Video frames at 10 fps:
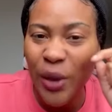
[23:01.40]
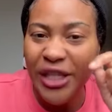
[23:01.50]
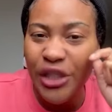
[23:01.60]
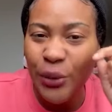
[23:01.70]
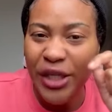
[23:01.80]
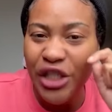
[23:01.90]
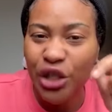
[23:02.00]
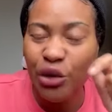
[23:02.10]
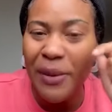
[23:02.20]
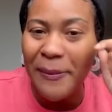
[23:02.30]

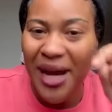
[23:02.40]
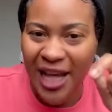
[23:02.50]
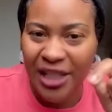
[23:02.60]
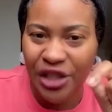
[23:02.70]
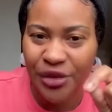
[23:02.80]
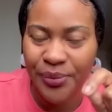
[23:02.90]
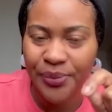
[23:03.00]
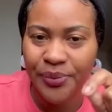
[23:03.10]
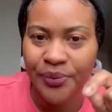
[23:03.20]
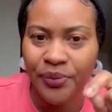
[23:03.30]
2023, March.
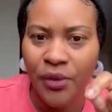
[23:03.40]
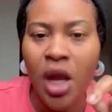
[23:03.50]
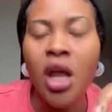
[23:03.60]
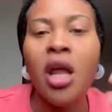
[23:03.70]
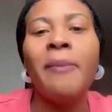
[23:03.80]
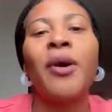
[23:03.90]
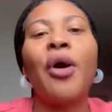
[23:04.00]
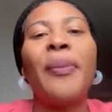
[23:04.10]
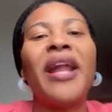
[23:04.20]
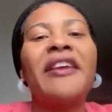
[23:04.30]
I
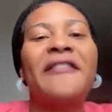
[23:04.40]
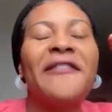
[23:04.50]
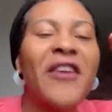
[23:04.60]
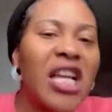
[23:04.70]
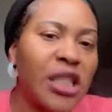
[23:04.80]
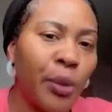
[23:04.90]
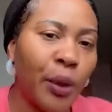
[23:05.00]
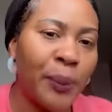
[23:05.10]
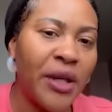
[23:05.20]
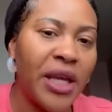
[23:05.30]
go on his
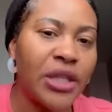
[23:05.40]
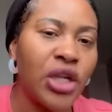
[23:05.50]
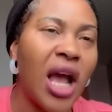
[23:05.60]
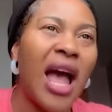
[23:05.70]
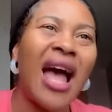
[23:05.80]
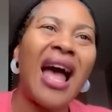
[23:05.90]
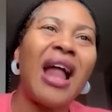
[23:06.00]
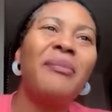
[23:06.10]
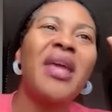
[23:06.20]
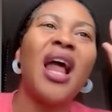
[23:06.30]
Facebook page and
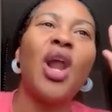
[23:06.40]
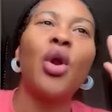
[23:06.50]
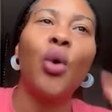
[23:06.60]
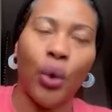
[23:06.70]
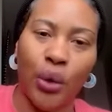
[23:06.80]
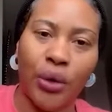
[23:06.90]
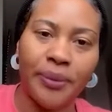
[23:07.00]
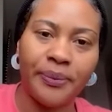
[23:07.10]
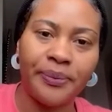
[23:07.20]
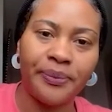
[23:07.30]
all me a look.
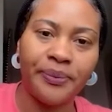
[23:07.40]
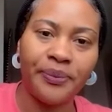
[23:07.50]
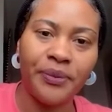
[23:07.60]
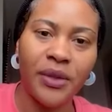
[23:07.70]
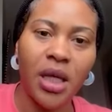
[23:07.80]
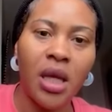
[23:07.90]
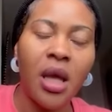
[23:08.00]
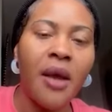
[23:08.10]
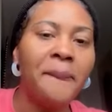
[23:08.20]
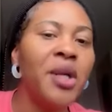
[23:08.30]

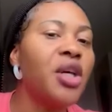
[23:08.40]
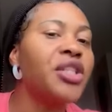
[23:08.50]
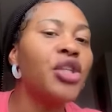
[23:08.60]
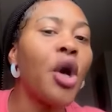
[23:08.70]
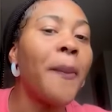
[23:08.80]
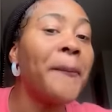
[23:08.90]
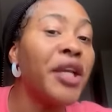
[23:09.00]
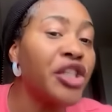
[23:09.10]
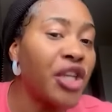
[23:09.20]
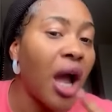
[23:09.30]
Me no see no
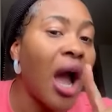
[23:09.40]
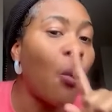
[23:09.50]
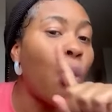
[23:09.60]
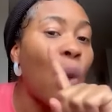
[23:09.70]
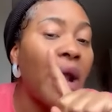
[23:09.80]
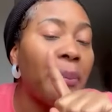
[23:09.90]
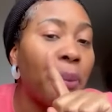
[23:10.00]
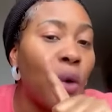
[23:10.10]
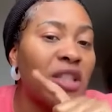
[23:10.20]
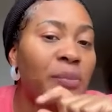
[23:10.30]
picture. A one
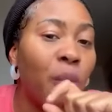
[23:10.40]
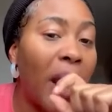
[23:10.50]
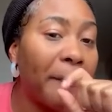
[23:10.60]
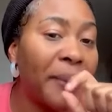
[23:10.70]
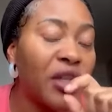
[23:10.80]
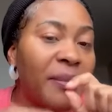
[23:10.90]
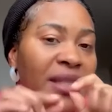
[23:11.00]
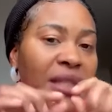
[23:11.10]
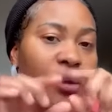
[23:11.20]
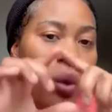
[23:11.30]
post, one picture me
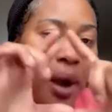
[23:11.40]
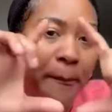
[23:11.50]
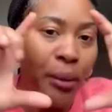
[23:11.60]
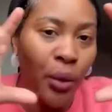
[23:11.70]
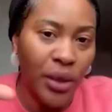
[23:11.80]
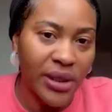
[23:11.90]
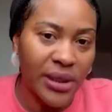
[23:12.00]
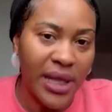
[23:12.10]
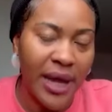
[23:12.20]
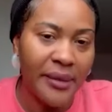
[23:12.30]
see, one post,
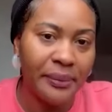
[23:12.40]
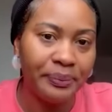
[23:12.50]
yeah?